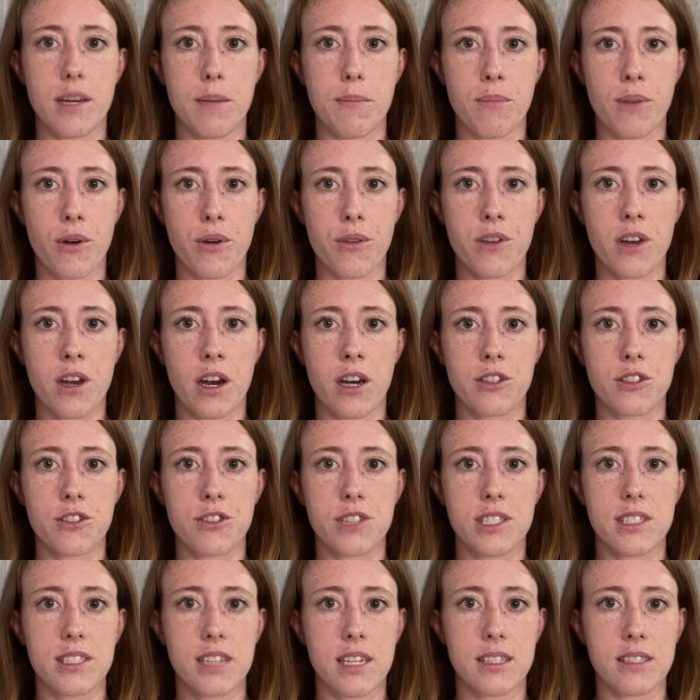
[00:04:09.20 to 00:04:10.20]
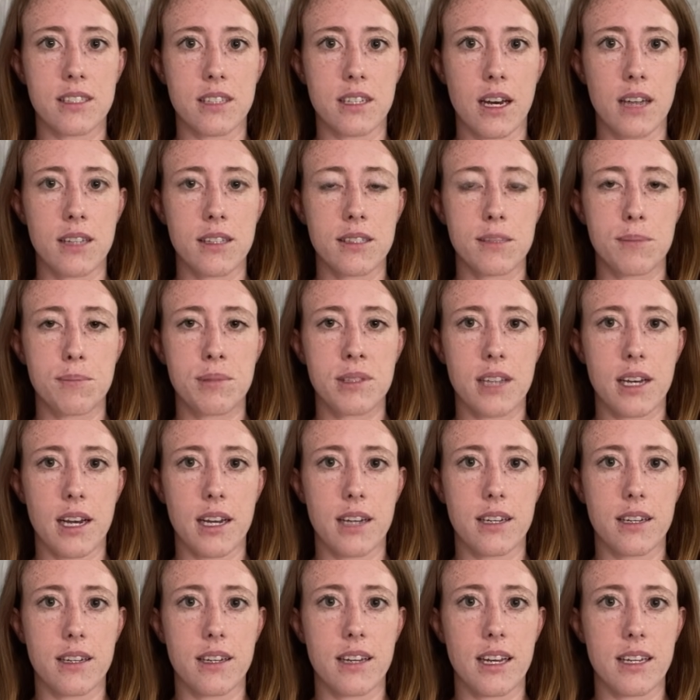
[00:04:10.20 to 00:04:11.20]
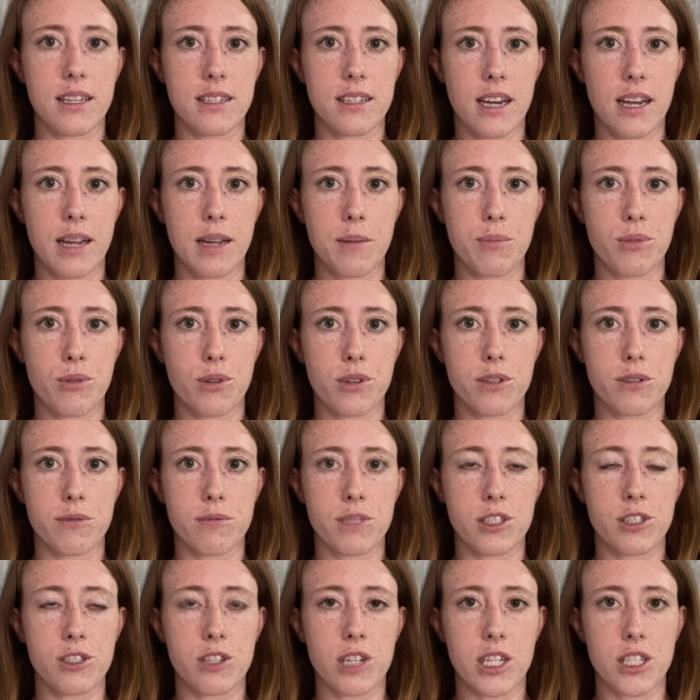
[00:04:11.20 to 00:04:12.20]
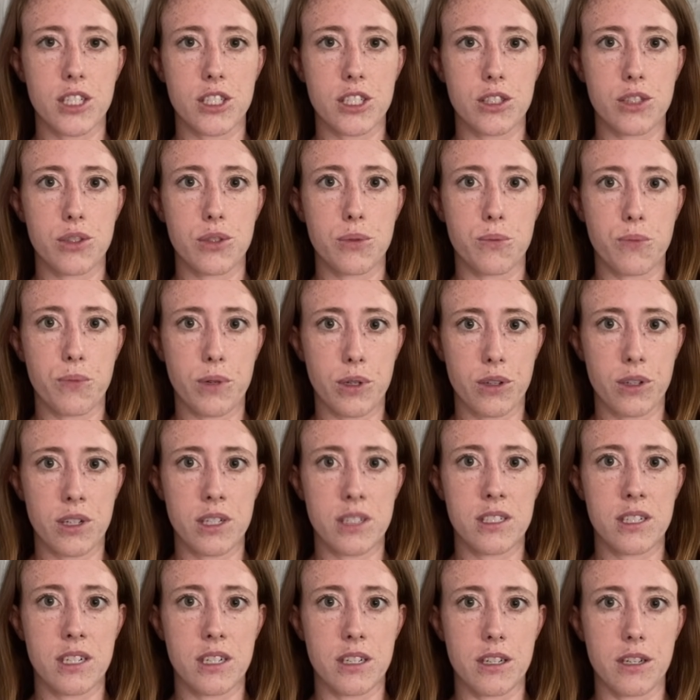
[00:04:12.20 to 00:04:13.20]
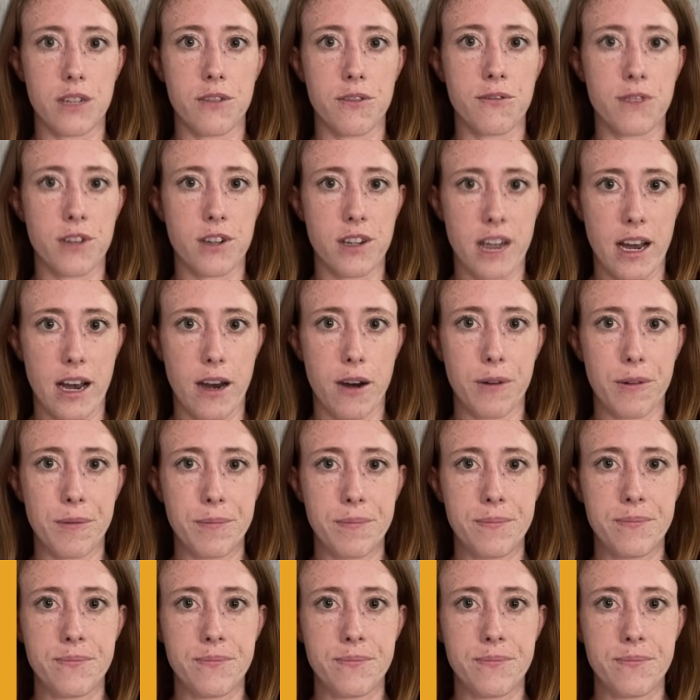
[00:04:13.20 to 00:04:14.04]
in both countries has not subsided and tight border restrictions will continue for now.